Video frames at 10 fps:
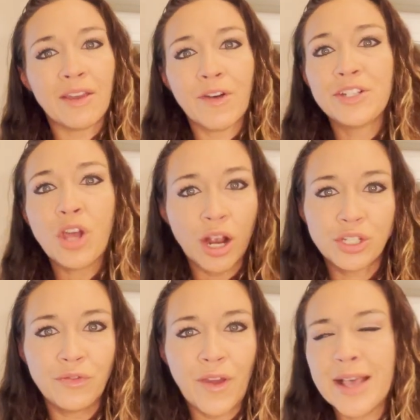If I
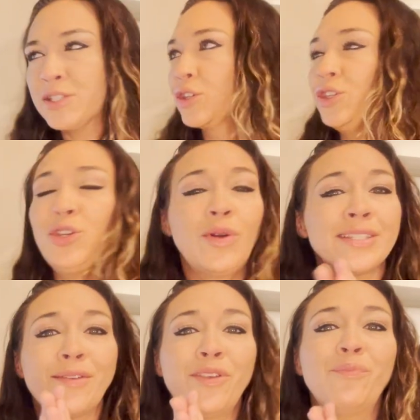talk too fast, you
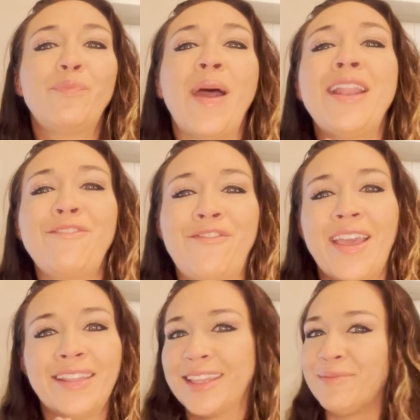guys have the
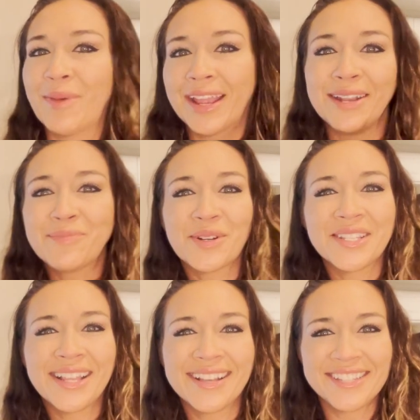benefit that my
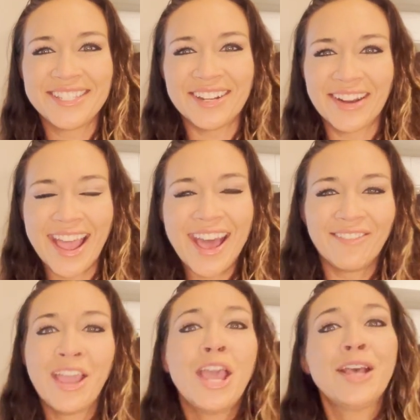in-person classes don't
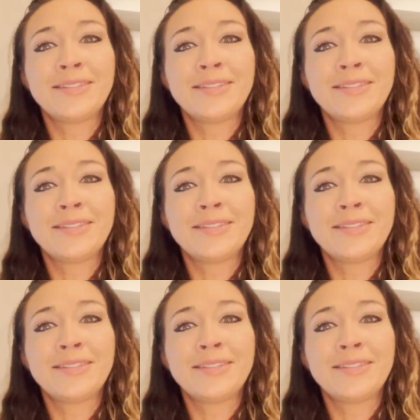have.